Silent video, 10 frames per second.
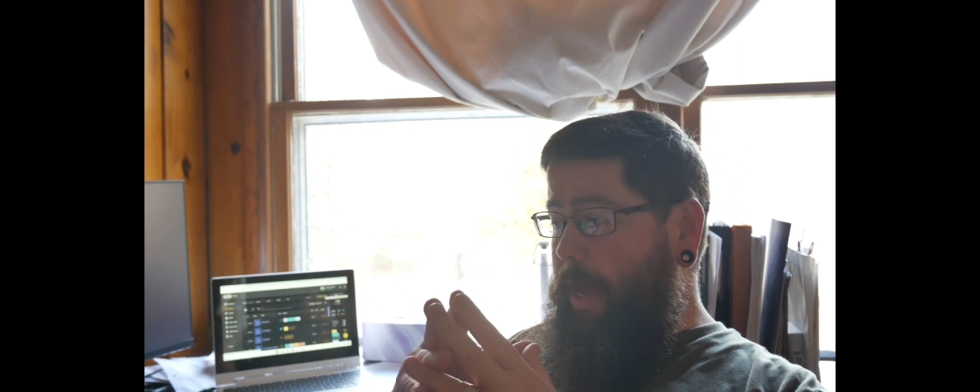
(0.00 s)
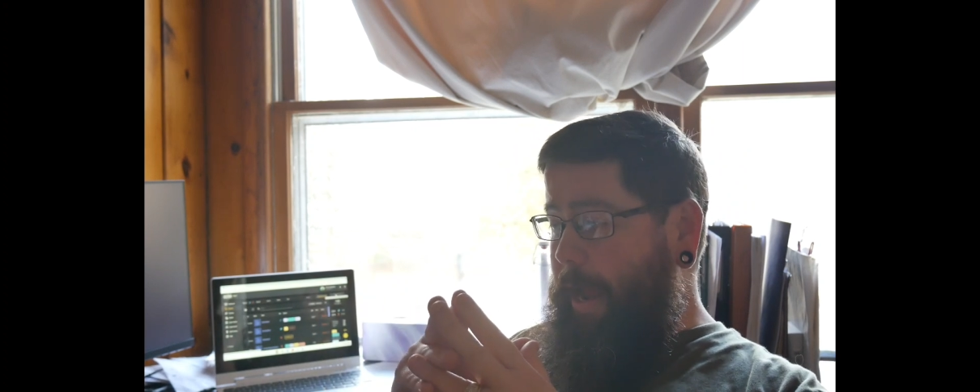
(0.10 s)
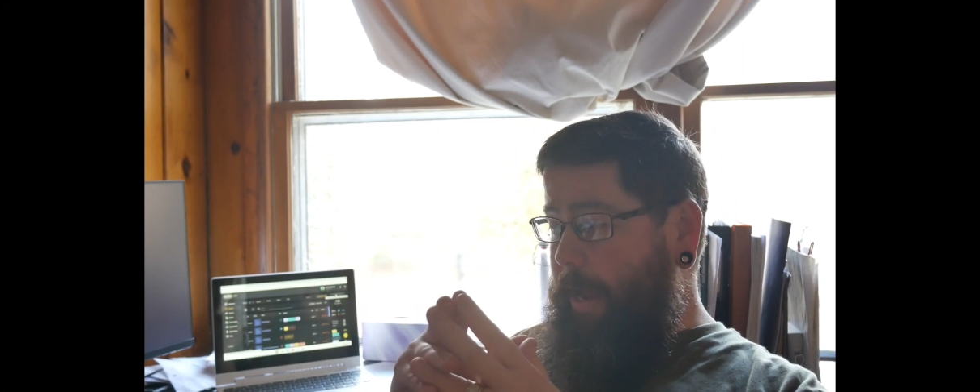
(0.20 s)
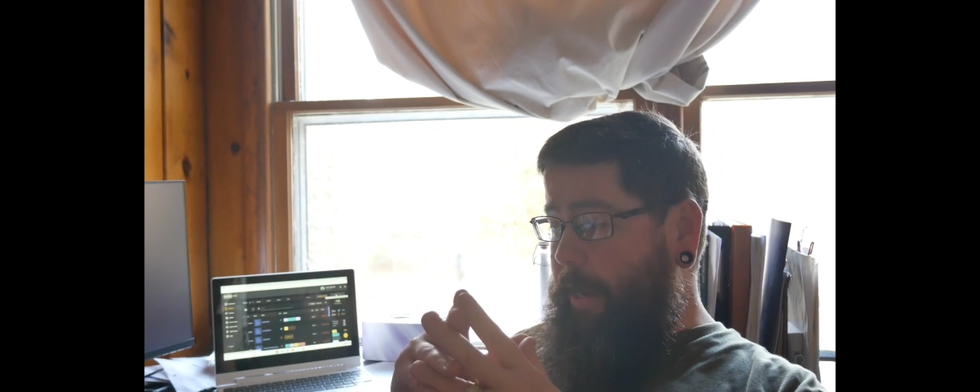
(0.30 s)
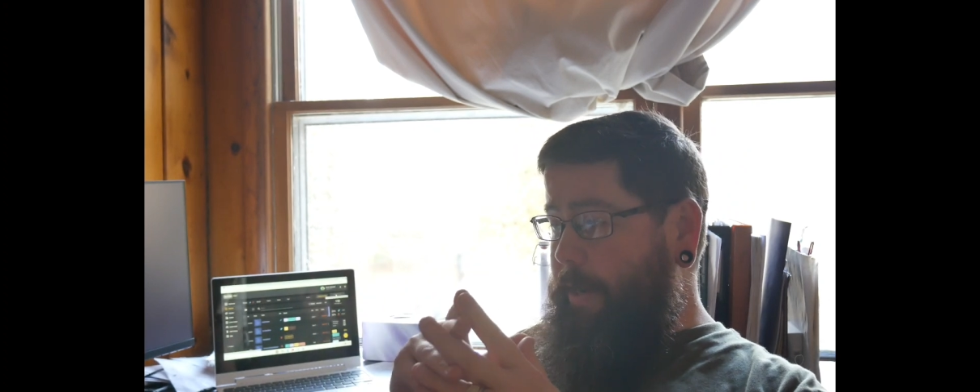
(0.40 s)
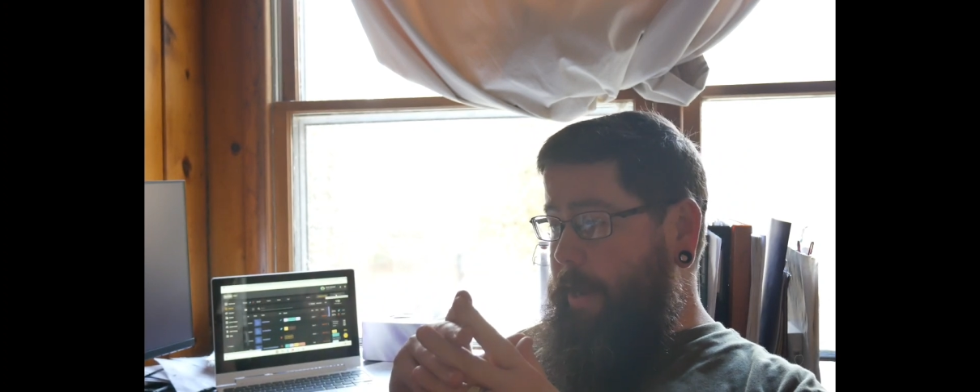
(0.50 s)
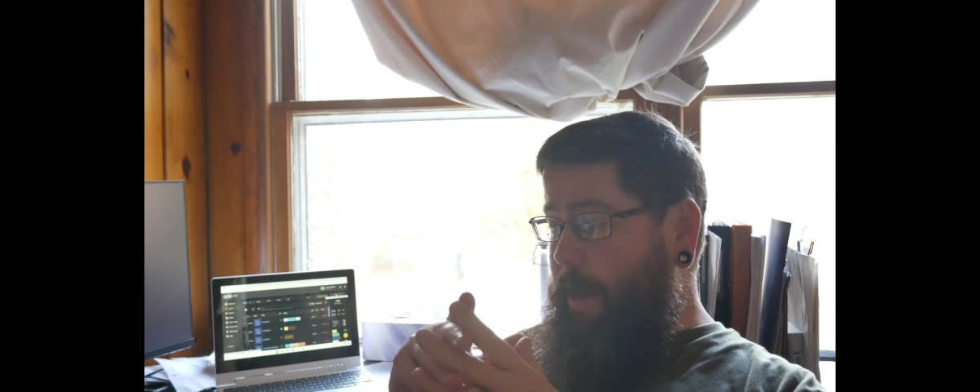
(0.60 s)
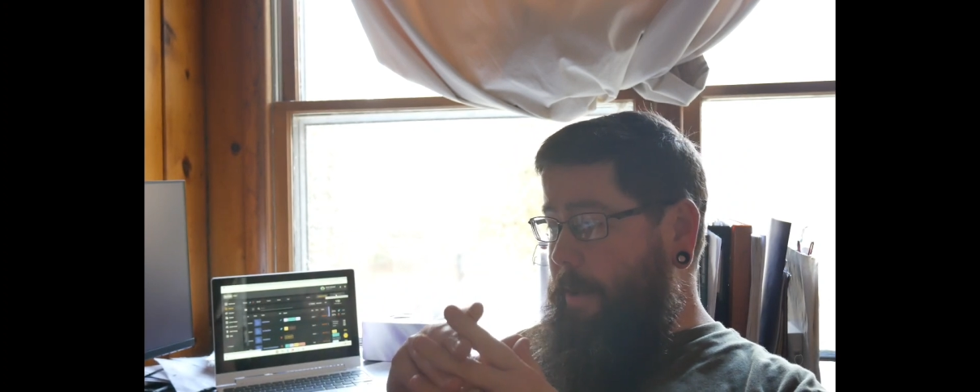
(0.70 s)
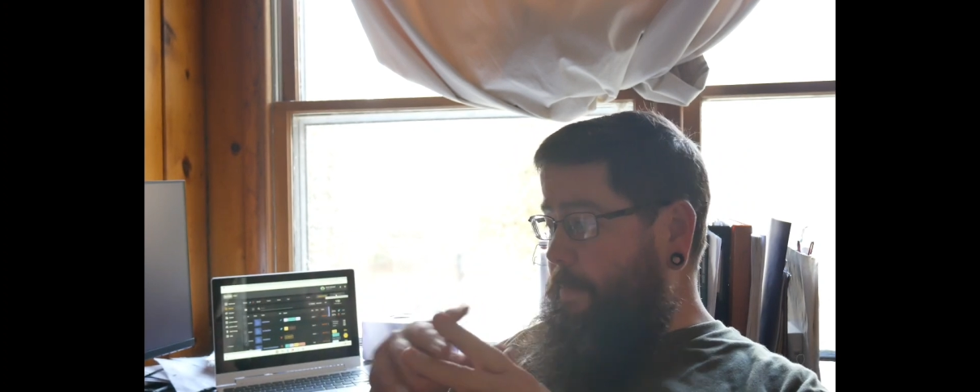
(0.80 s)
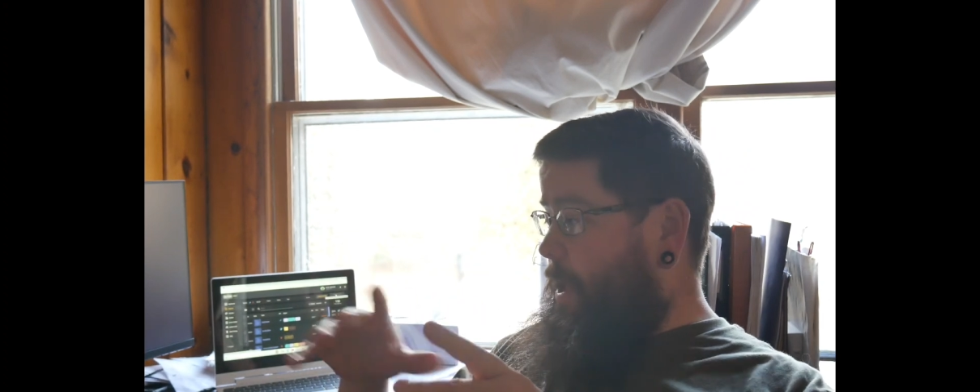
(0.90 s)
And
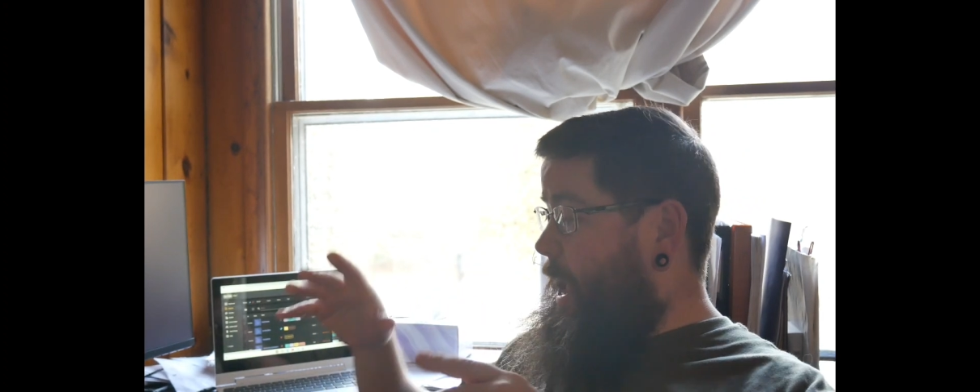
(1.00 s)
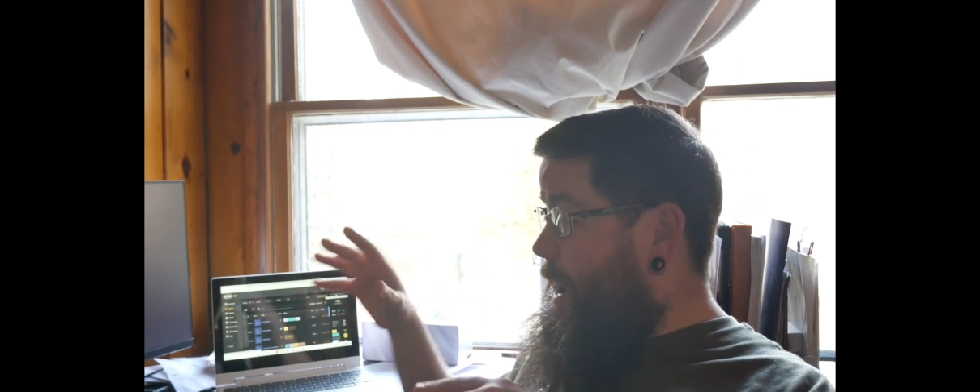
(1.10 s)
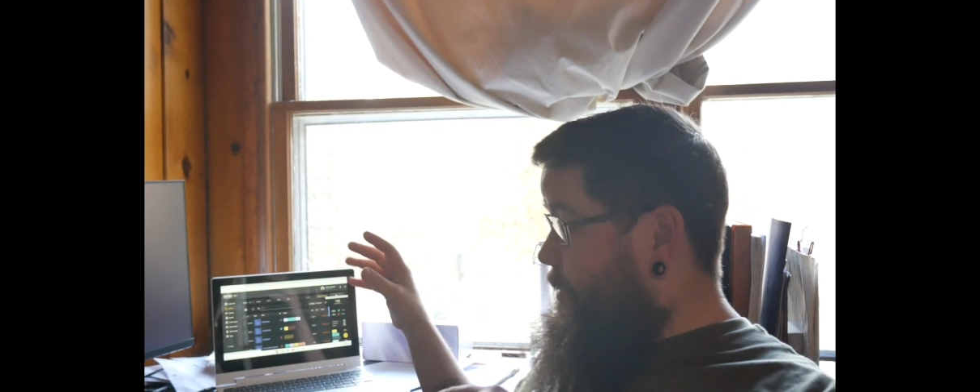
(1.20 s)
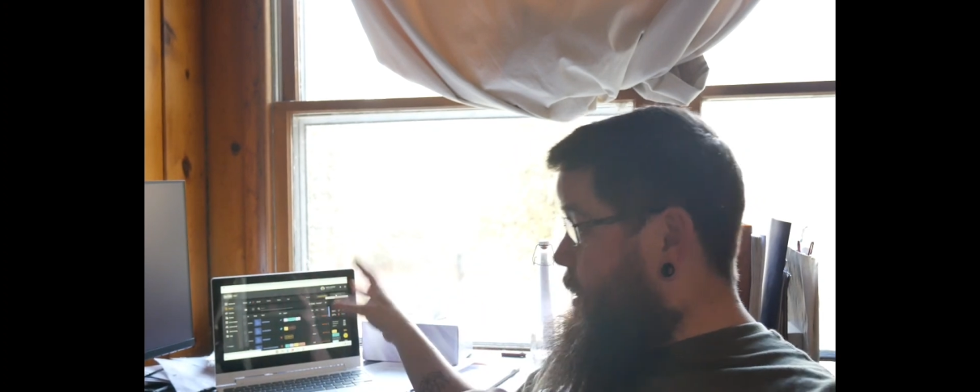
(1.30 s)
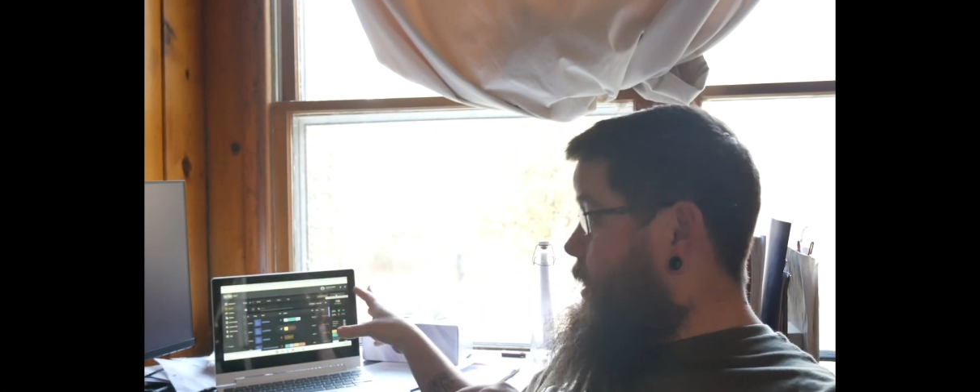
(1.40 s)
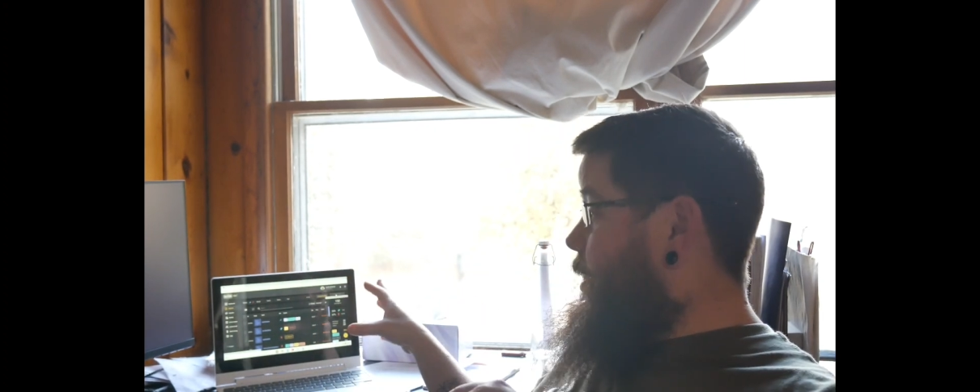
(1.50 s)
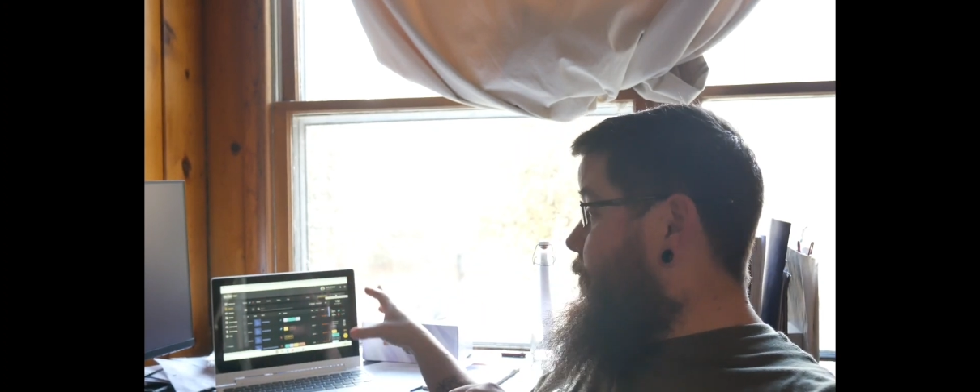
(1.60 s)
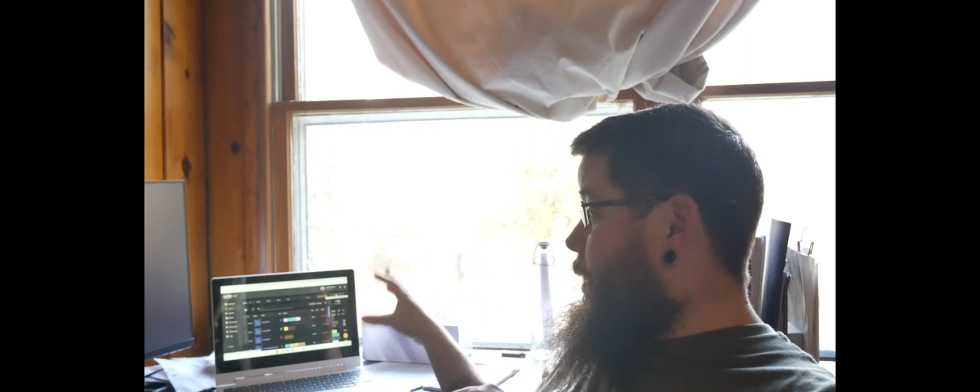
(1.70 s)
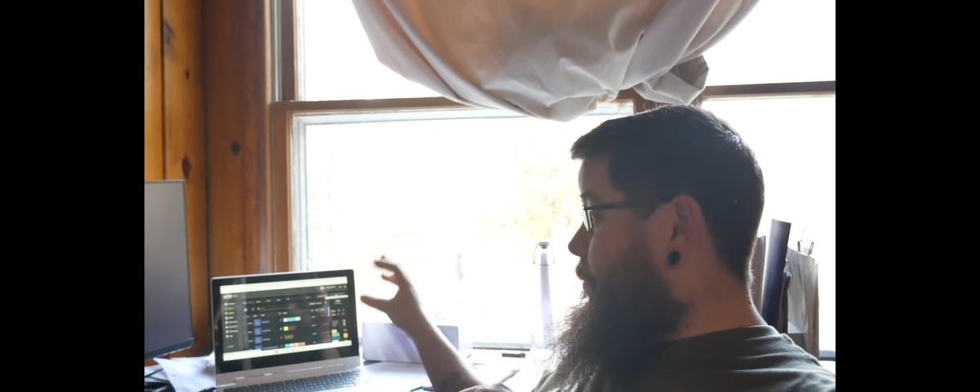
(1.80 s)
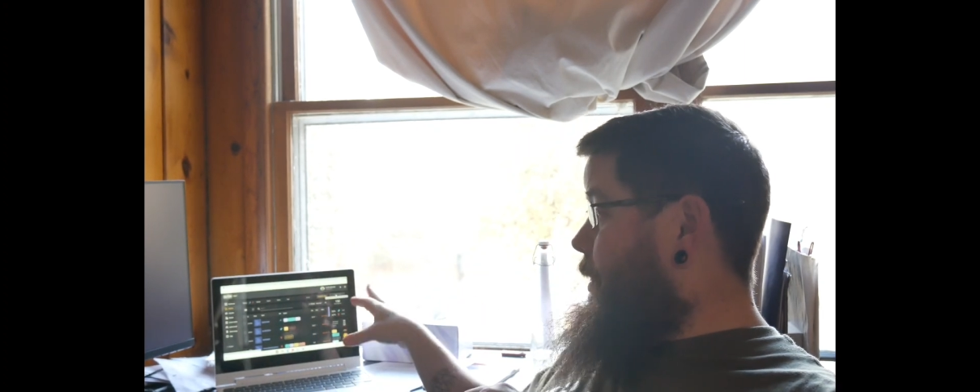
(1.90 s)
having
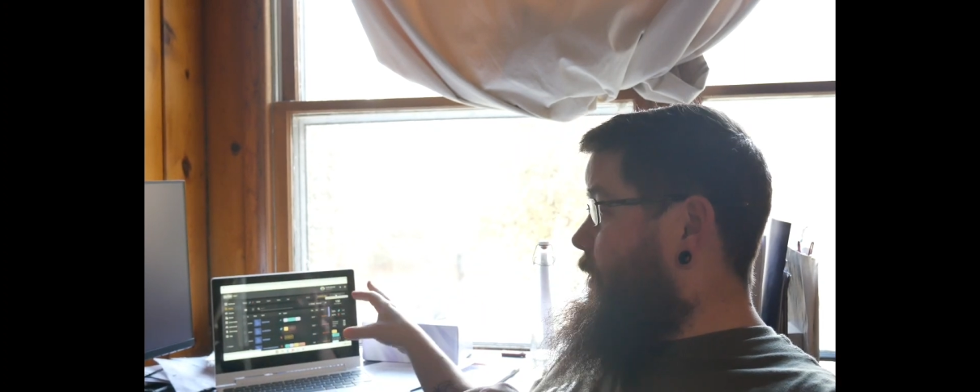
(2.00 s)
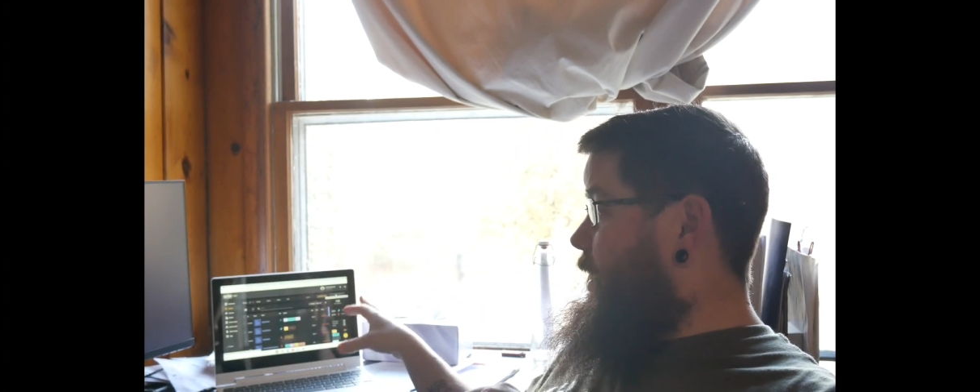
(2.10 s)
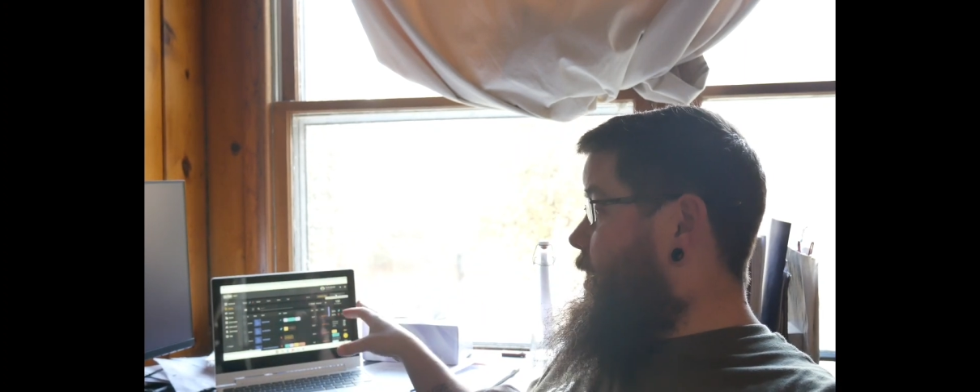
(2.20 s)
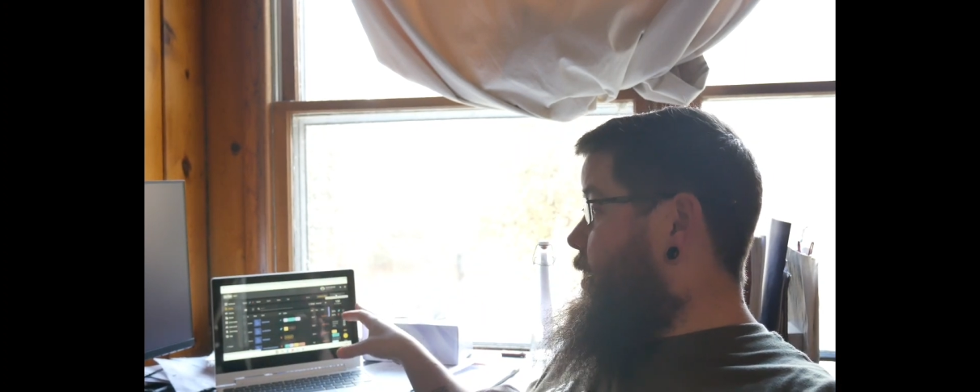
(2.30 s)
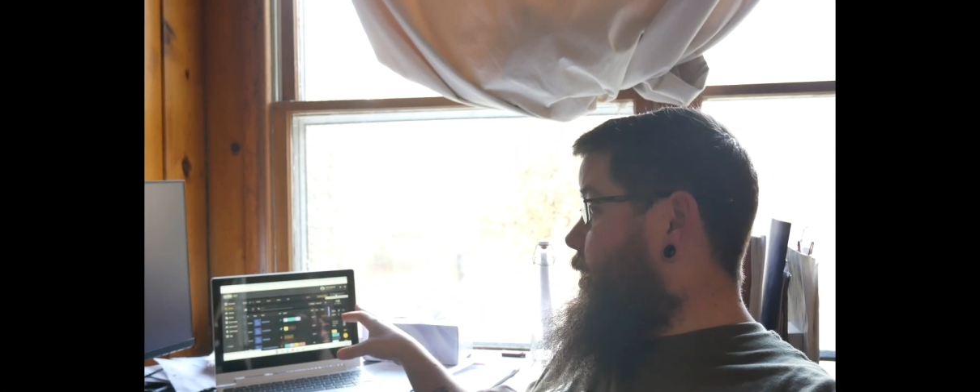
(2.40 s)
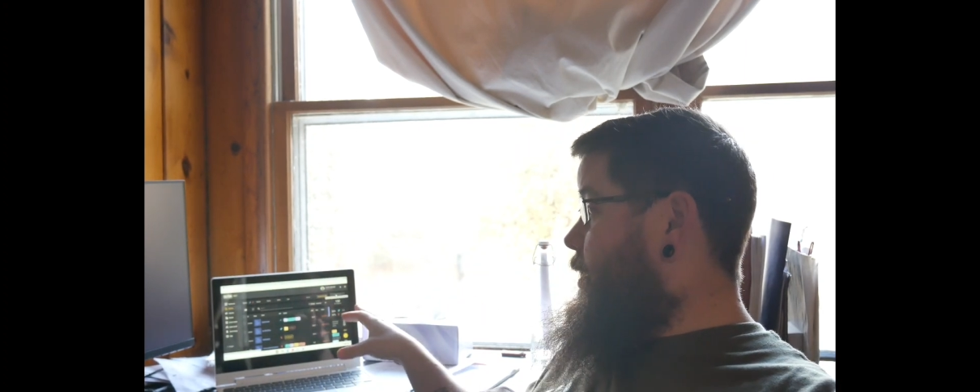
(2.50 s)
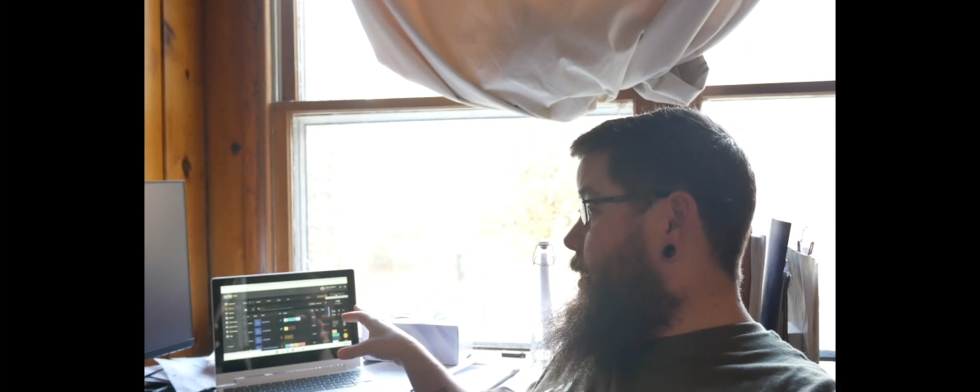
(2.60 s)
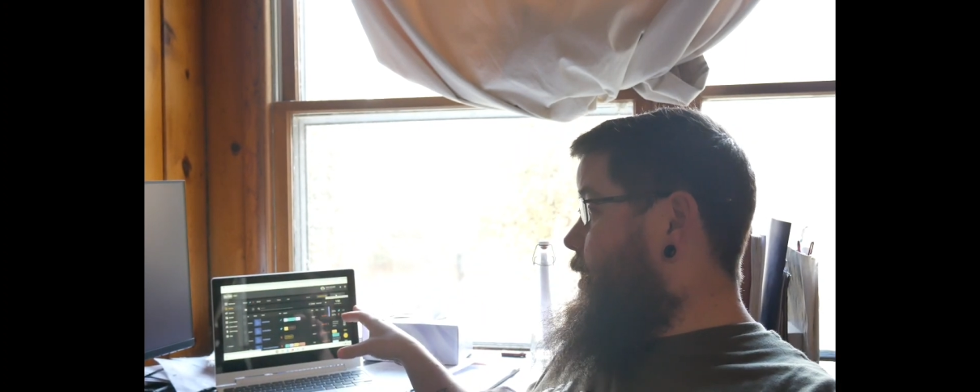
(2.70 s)
the ability to